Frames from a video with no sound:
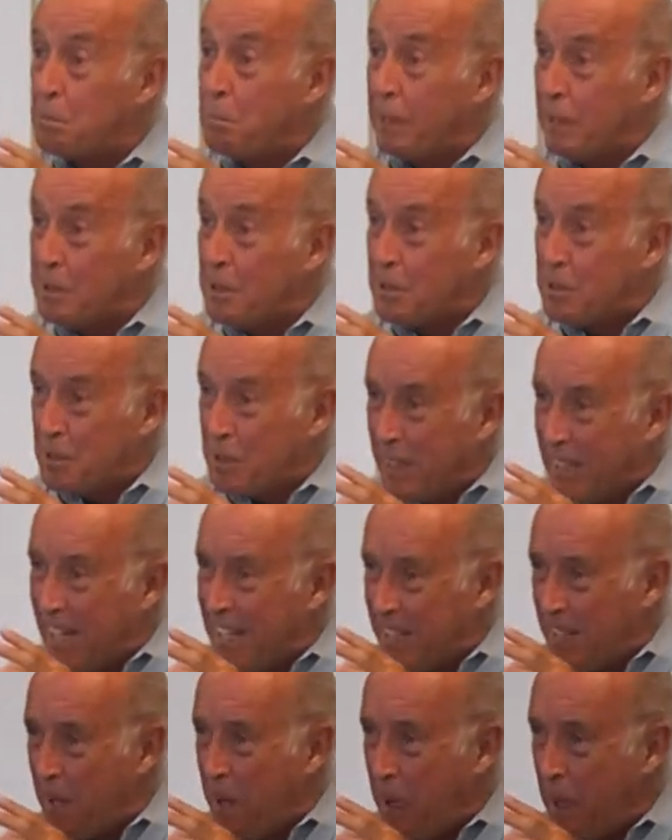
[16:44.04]
to bring those
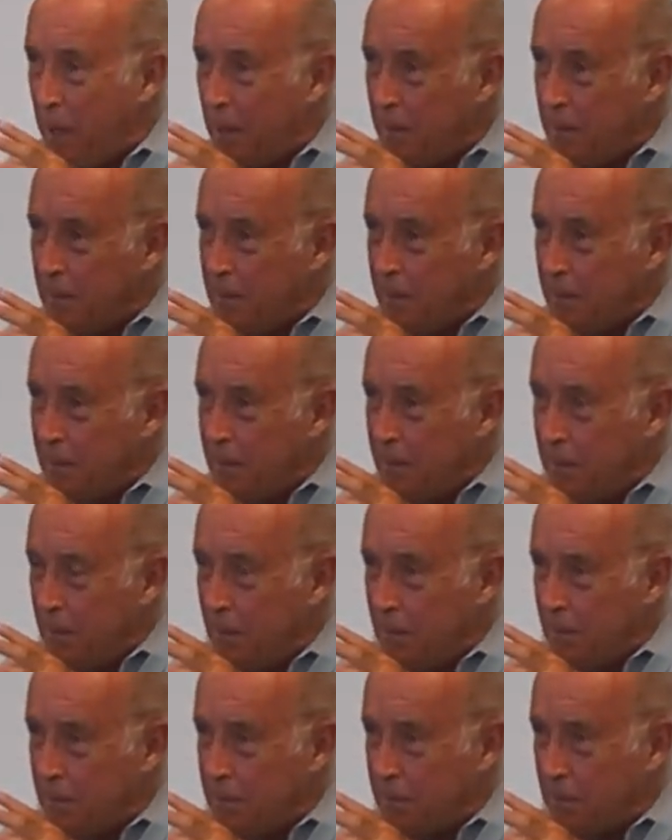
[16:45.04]
together.
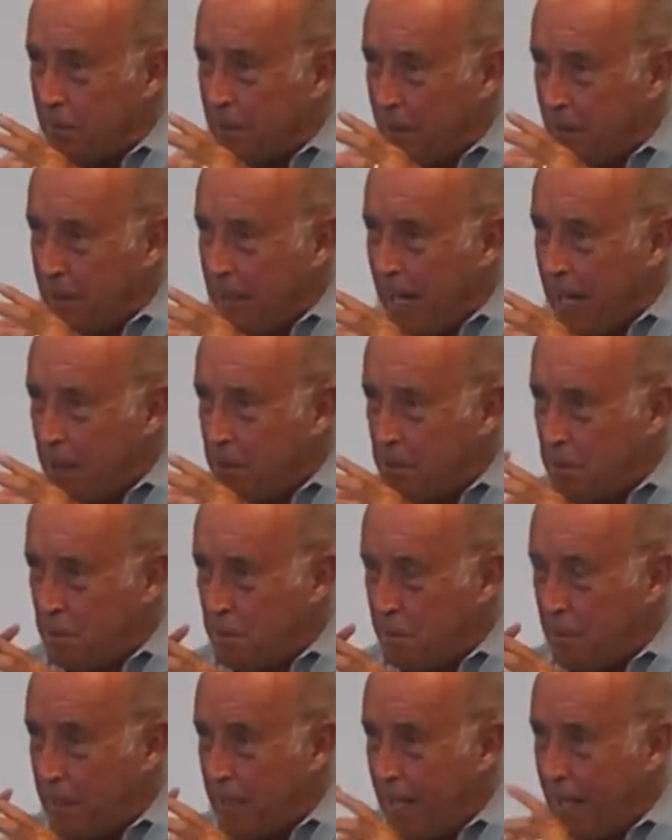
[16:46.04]
So the
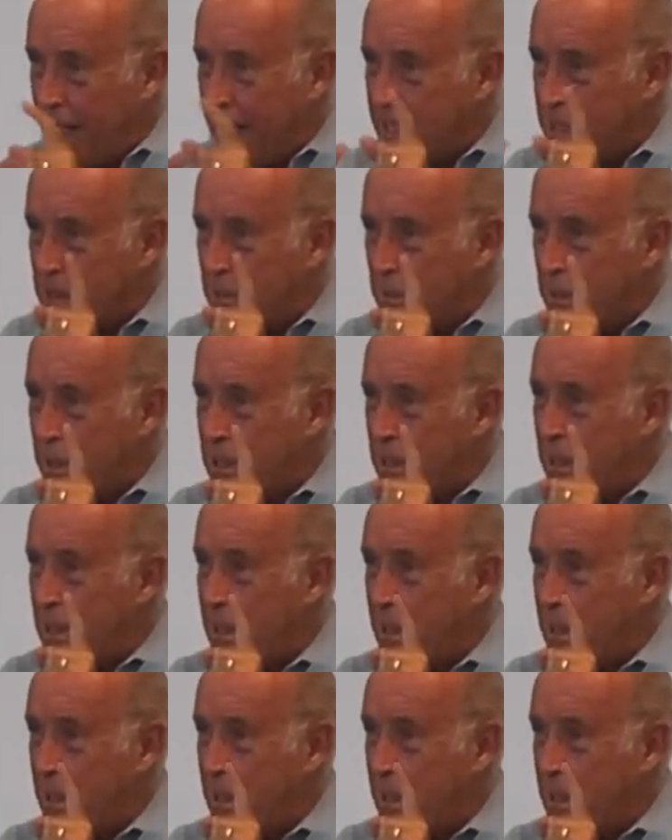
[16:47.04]
language for that is what,